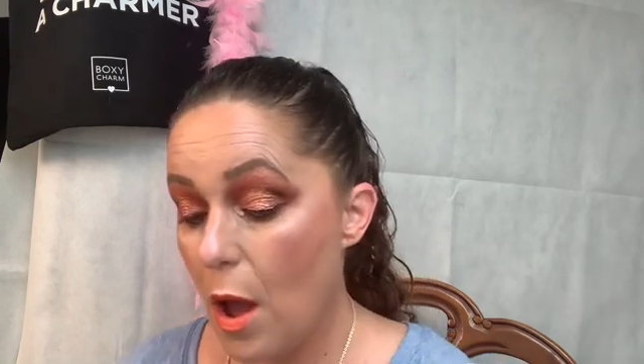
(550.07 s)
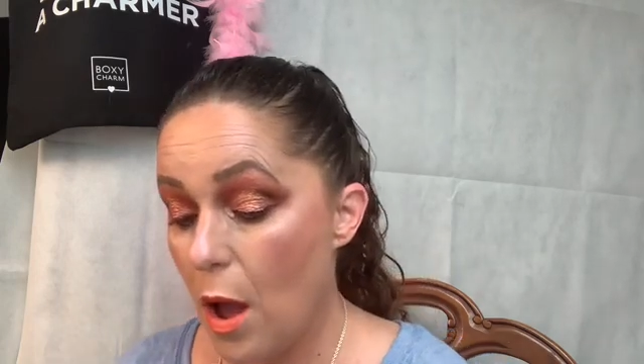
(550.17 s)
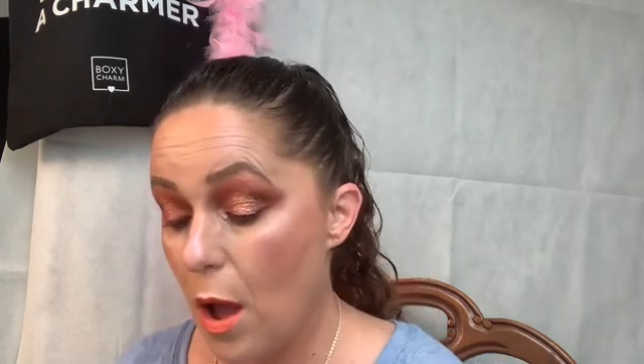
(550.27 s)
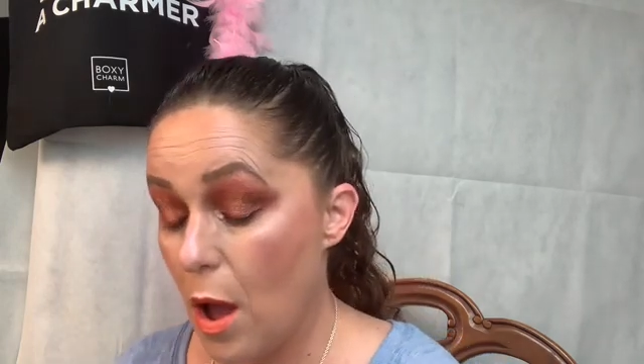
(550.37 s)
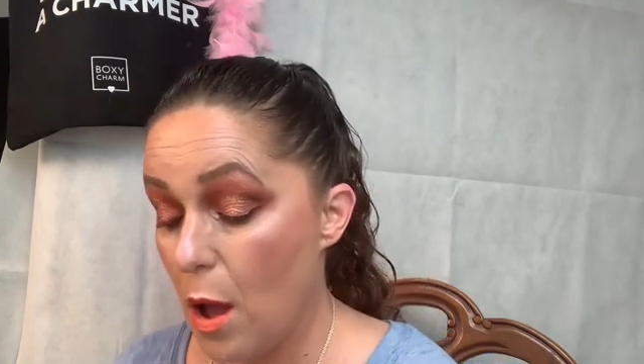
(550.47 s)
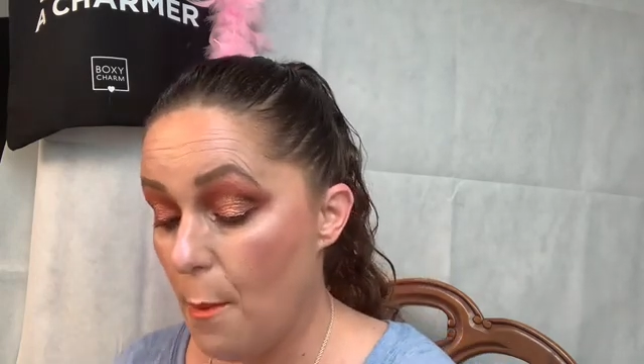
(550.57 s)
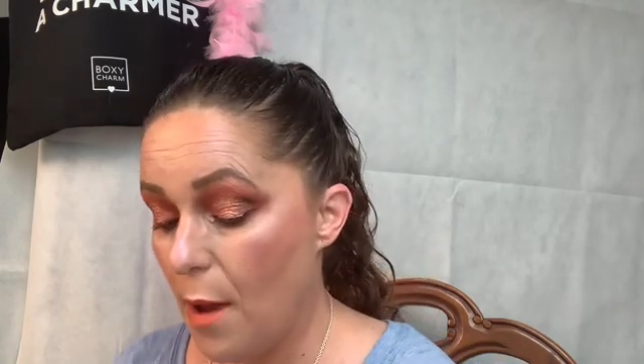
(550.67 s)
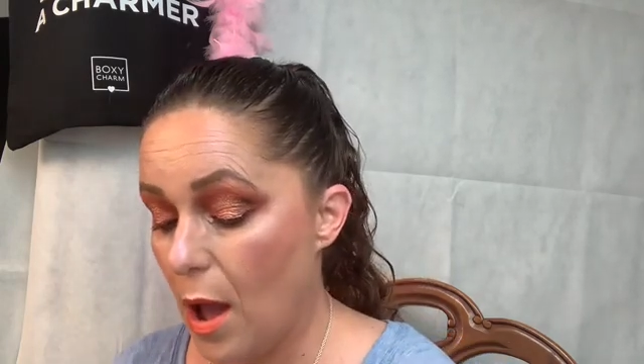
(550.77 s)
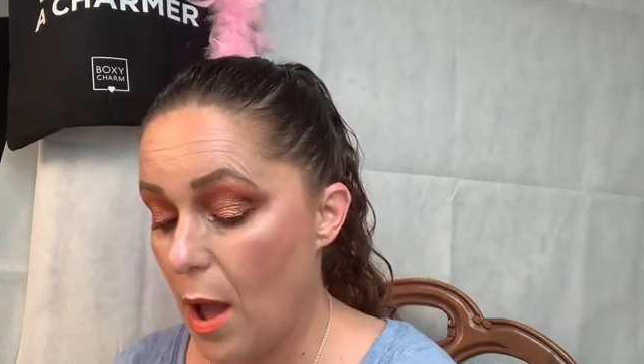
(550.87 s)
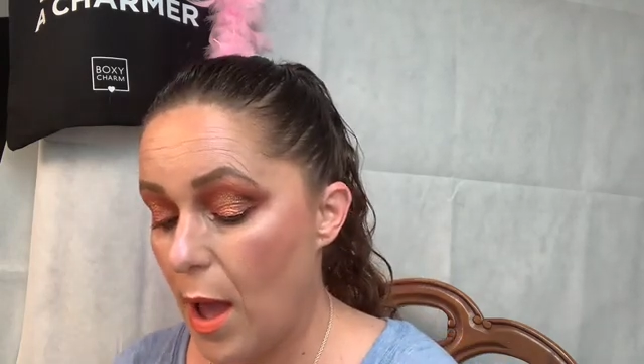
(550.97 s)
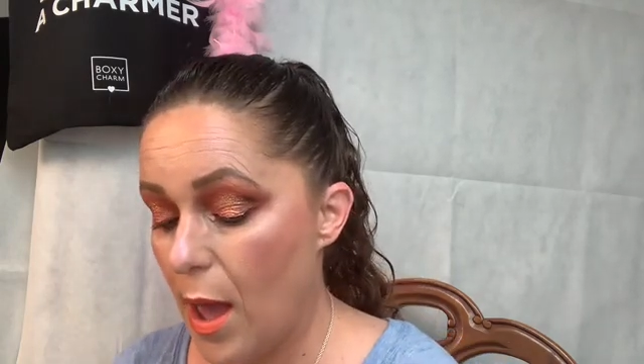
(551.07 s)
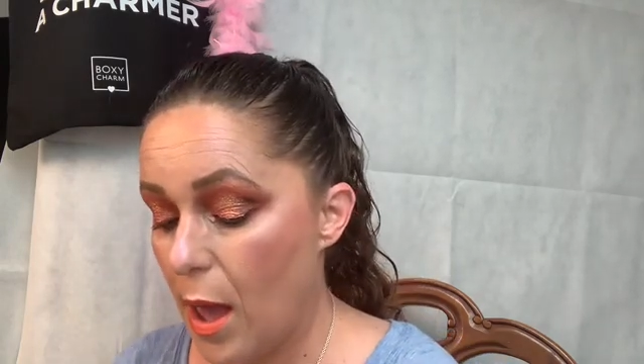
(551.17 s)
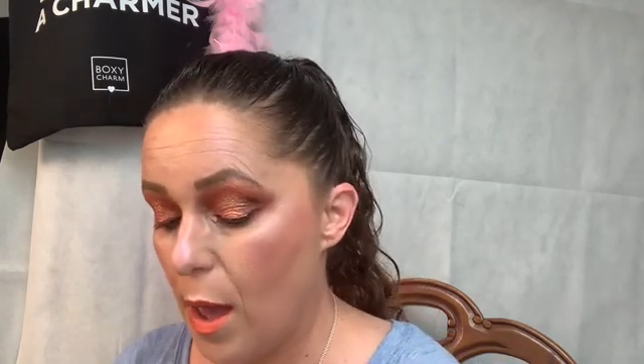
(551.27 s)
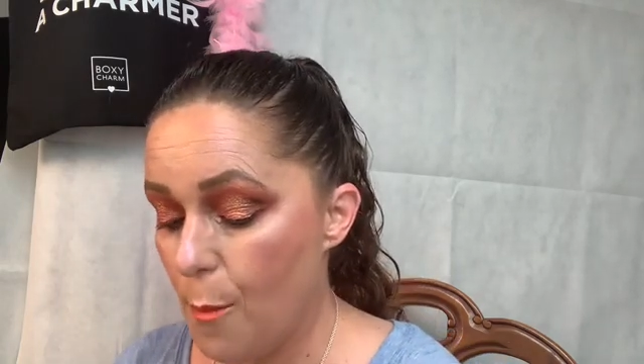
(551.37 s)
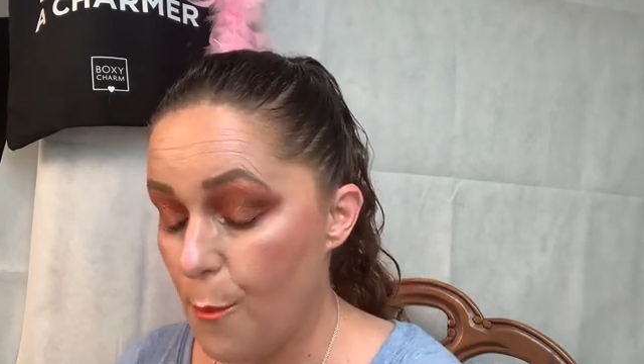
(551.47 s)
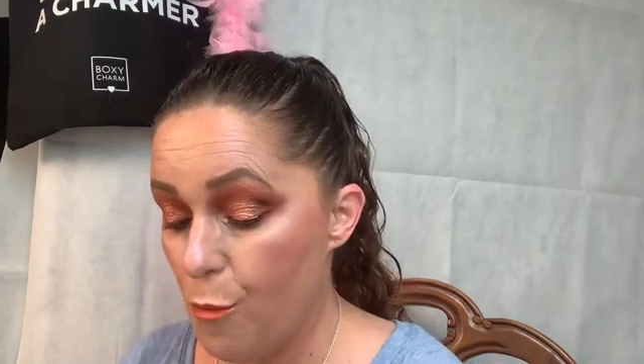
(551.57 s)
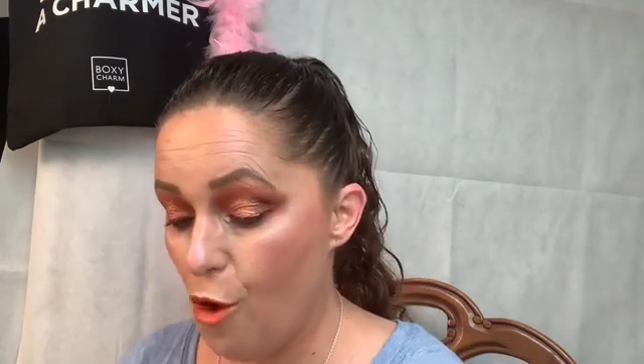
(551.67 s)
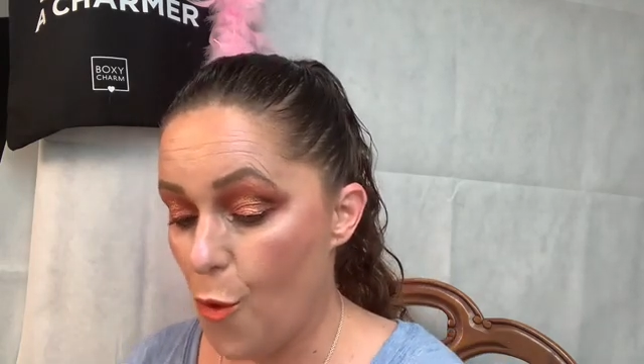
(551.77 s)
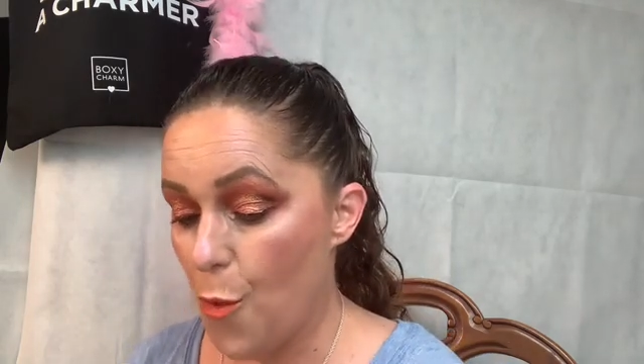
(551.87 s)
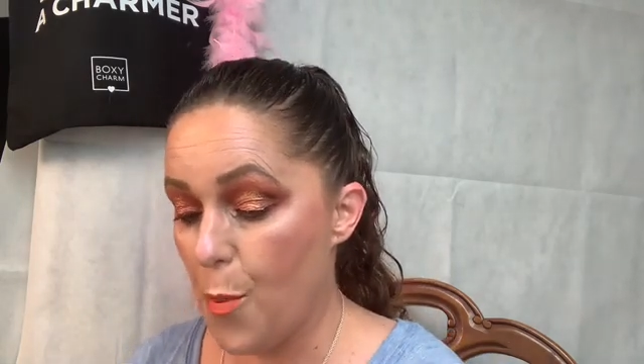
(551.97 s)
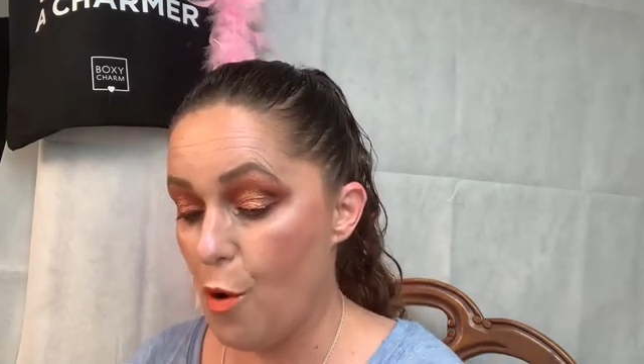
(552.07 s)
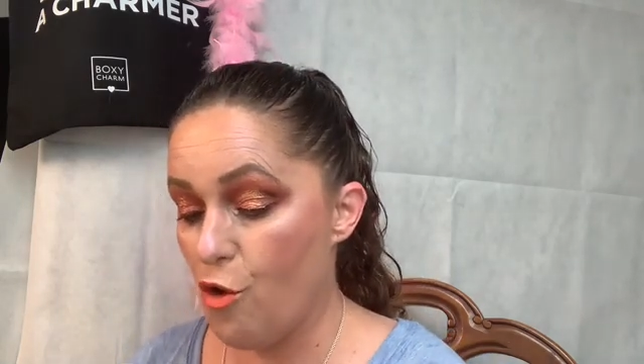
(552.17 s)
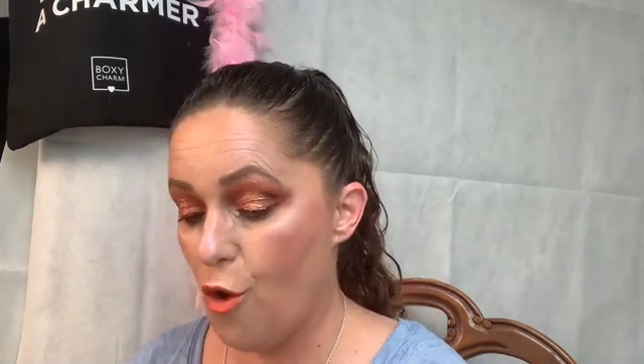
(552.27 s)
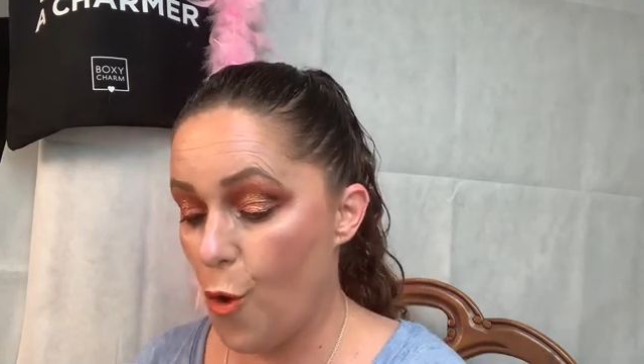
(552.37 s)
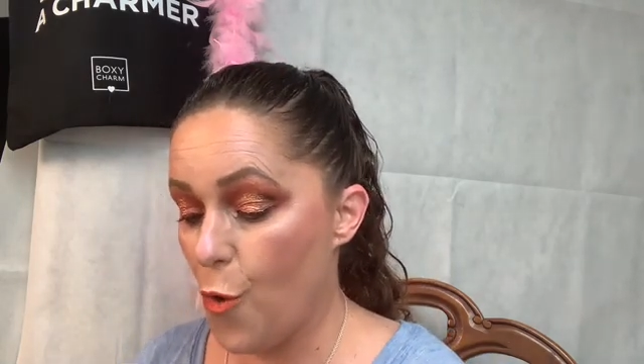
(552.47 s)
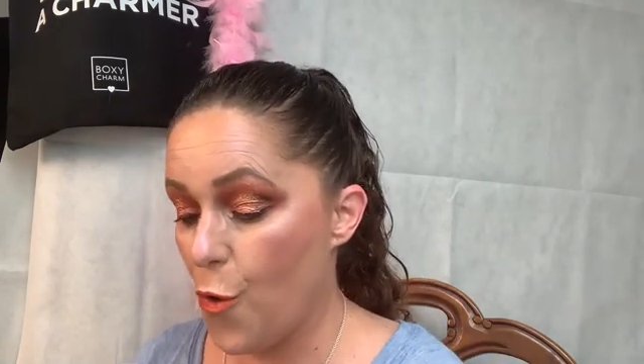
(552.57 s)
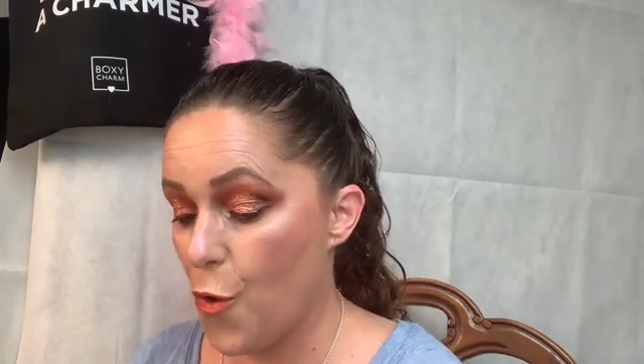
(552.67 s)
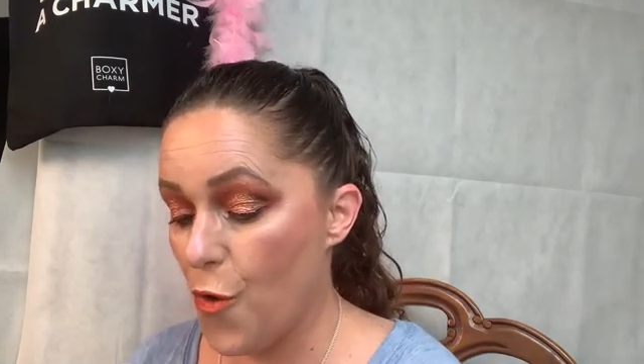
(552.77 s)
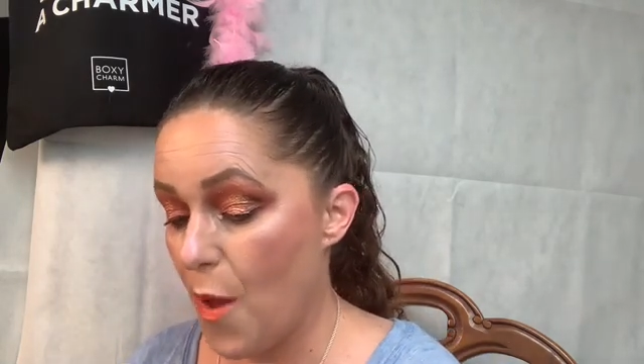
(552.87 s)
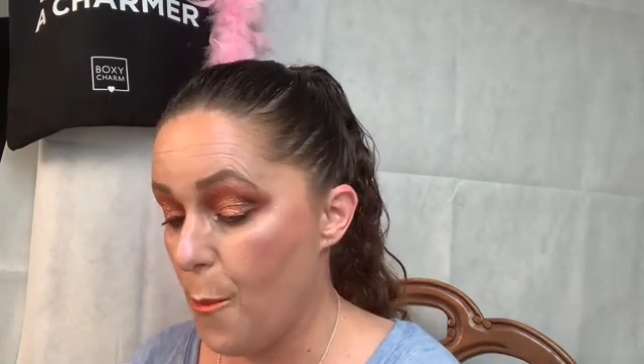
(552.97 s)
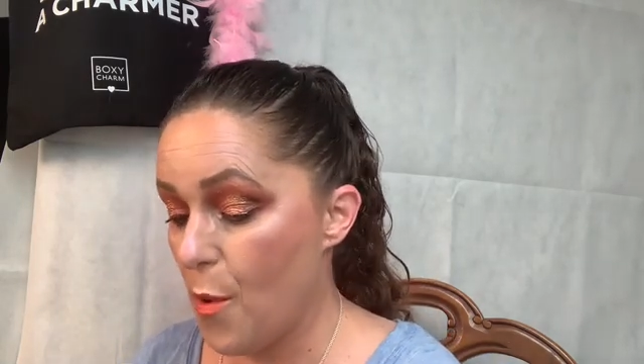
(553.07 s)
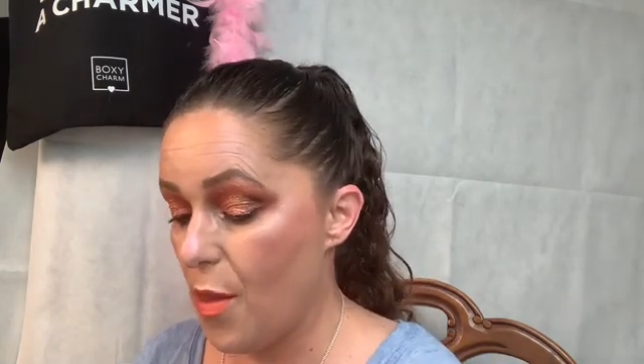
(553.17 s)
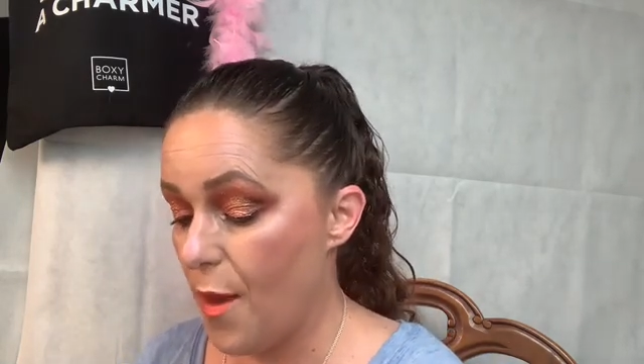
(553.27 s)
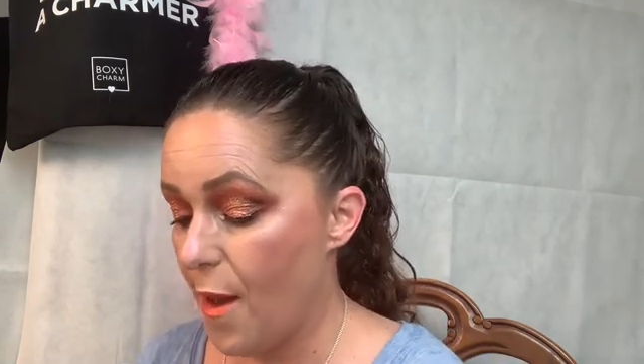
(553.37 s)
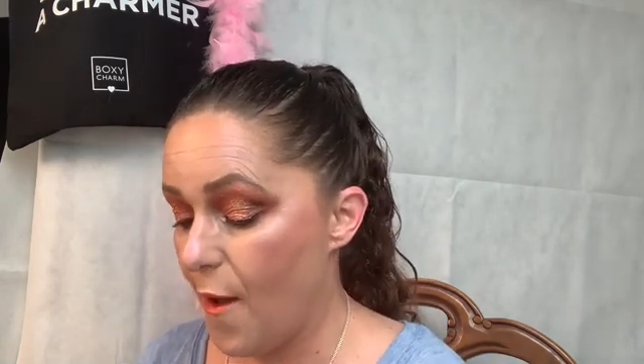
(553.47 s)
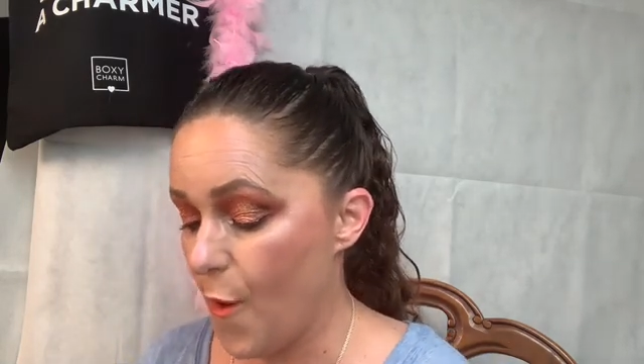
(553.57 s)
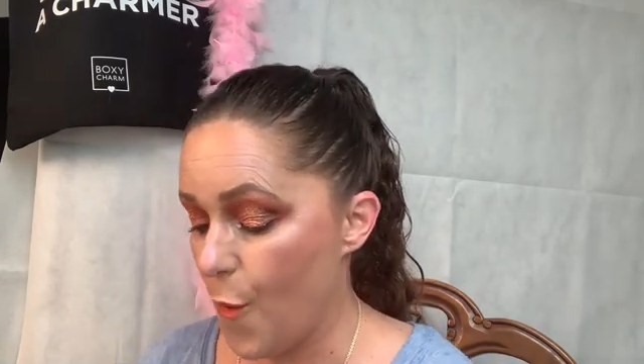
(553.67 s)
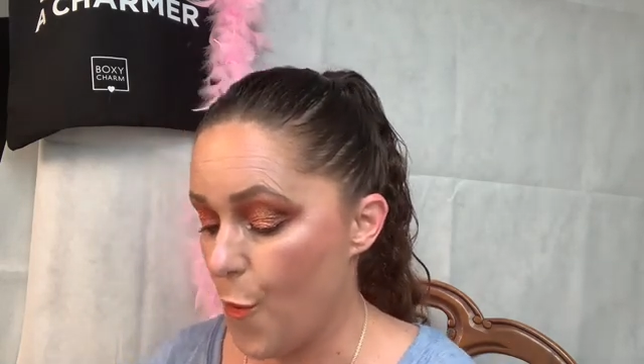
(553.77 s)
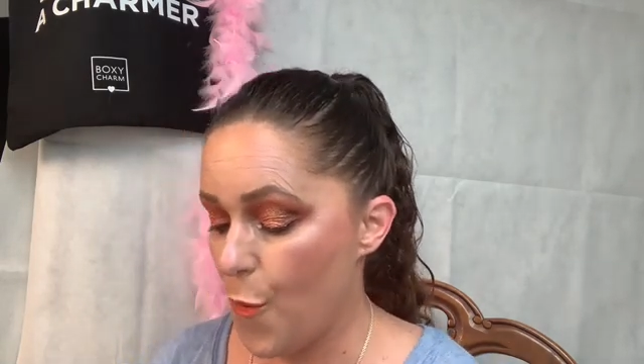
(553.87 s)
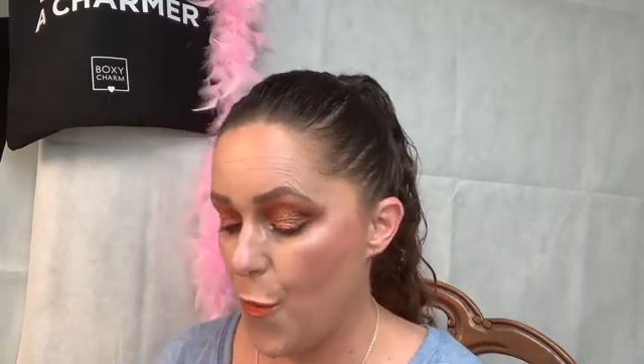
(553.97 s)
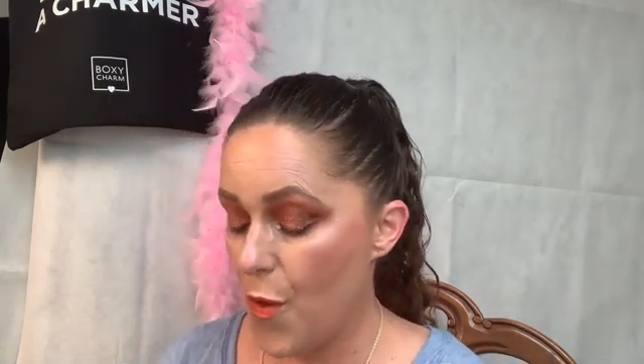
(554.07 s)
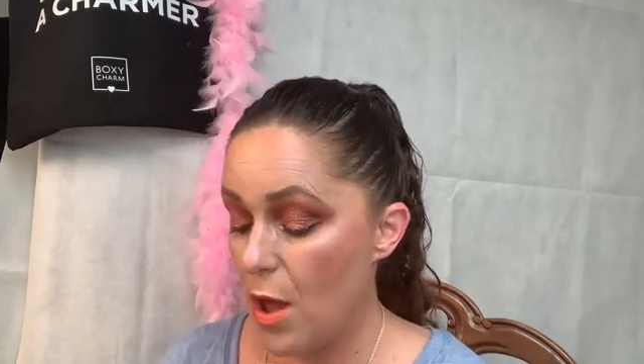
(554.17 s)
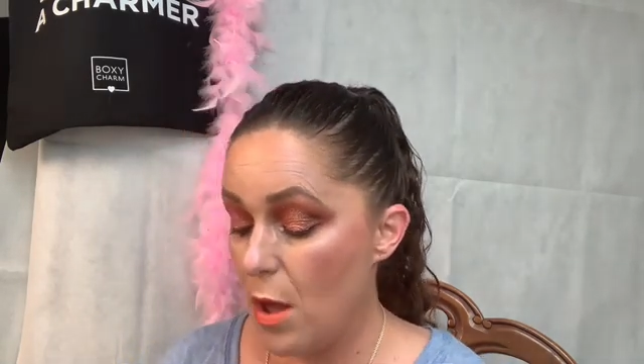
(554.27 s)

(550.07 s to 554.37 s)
I just purchased separately because